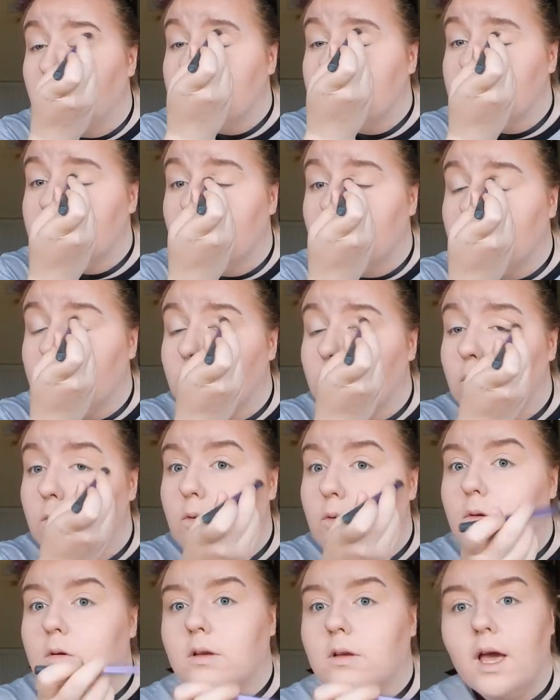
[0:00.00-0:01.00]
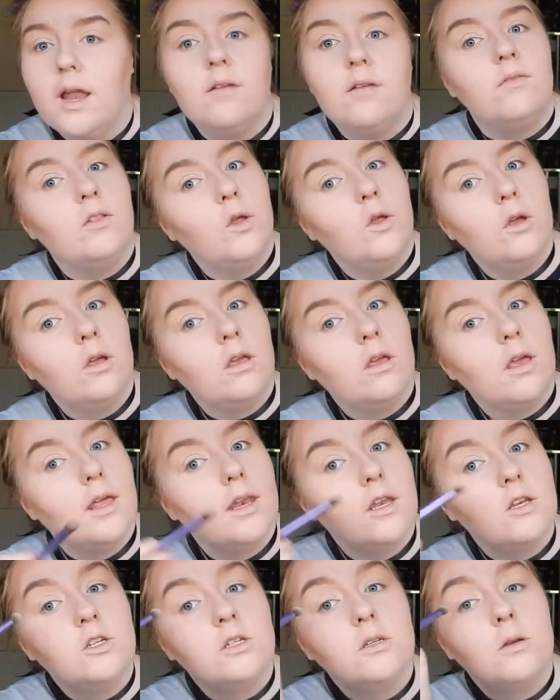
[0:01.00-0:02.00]
simple kind of look, and
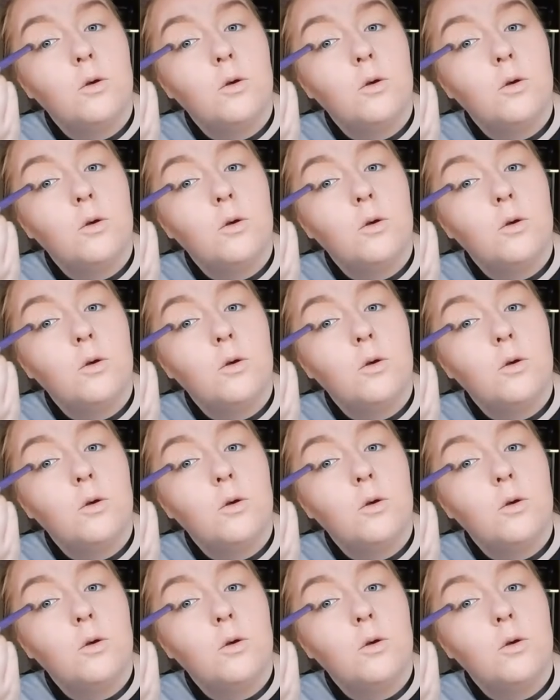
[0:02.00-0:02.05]
it just